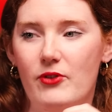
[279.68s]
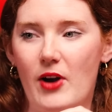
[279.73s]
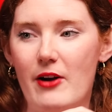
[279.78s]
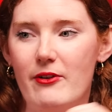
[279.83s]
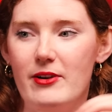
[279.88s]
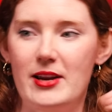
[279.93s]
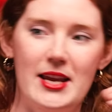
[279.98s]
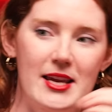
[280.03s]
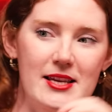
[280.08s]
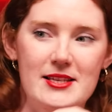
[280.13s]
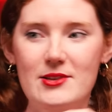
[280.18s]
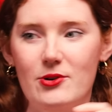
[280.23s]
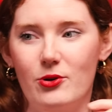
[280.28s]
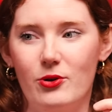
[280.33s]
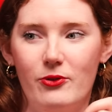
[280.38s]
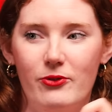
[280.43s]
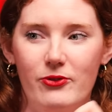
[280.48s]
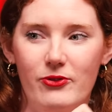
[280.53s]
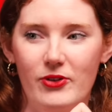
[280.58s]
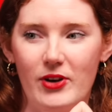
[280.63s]
very
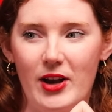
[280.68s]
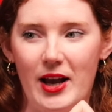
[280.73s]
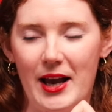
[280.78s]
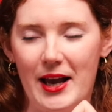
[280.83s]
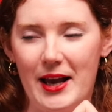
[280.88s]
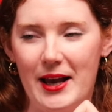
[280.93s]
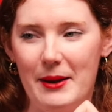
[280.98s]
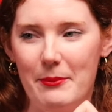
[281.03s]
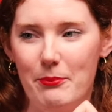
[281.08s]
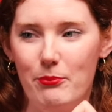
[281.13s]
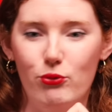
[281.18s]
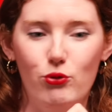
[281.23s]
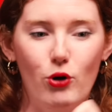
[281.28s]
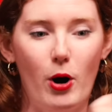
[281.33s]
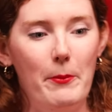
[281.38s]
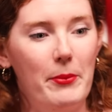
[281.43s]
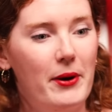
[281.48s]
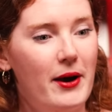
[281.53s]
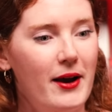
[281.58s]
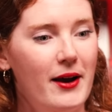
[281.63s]
sort of
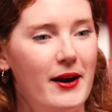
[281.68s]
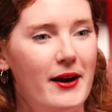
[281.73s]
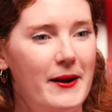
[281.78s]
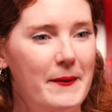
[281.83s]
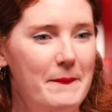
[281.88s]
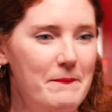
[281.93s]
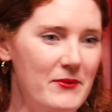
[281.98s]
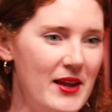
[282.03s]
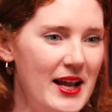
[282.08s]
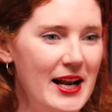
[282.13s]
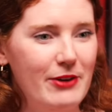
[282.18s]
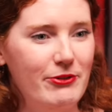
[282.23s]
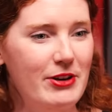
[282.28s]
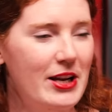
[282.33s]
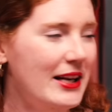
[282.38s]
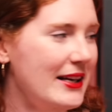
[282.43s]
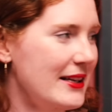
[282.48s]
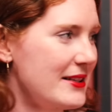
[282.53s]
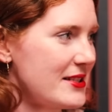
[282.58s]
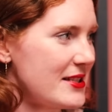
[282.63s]
proper
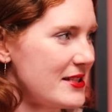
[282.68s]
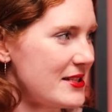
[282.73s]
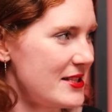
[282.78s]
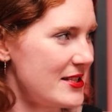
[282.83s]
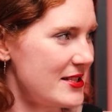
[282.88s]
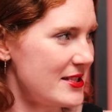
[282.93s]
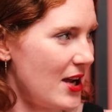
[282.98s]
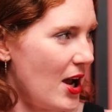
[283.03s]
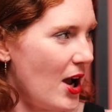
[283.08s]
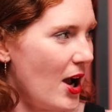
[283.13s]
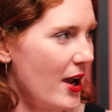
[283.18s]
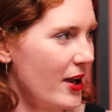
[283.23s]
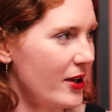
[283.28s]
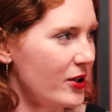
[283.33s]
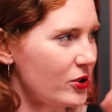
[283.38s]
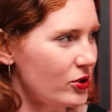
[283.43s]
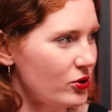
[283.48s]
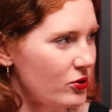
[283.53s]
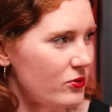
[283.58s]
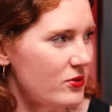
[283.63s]
Hillary Clinton
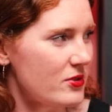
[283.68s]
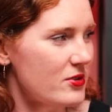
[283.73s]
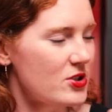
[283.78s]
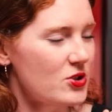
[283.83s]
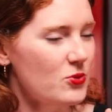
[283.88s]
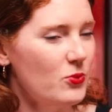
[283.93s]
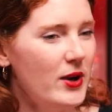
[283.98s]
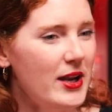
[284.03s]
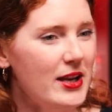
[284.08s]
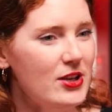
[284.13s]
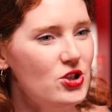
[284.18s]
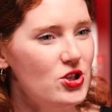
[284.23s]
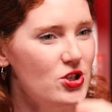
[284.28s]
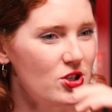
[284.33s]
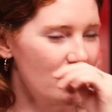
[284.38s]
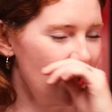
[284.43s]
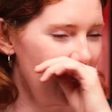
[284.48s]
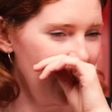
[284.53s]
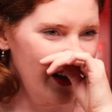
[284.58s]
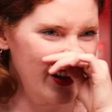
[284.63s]
style
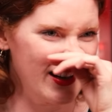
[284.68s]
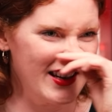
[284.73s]
swish